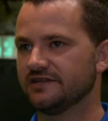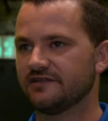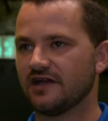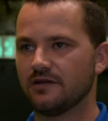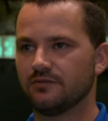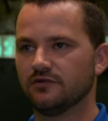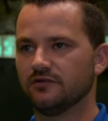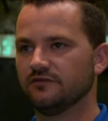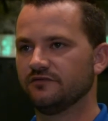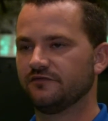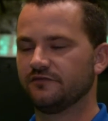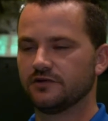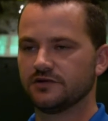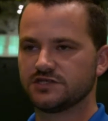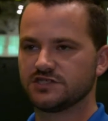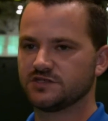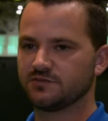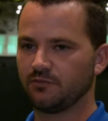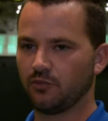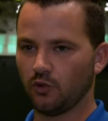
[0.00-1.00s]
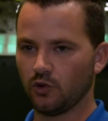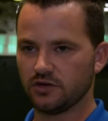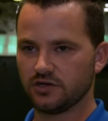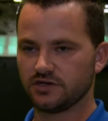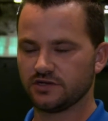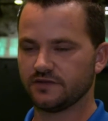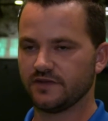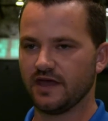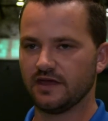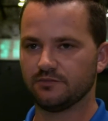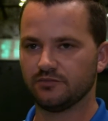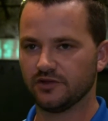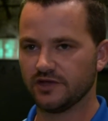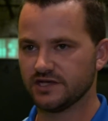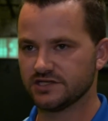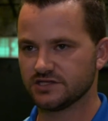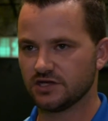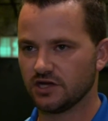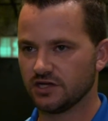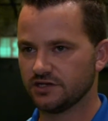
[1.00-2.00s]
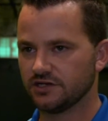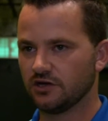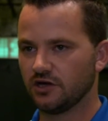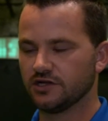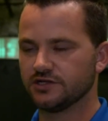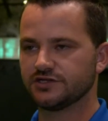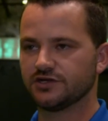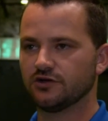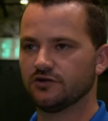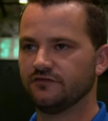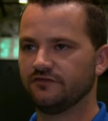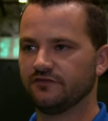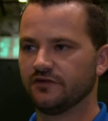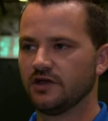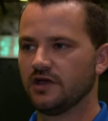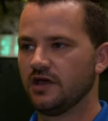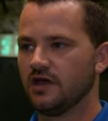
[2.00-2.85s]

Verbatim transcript: type of sport that plays on, on turf.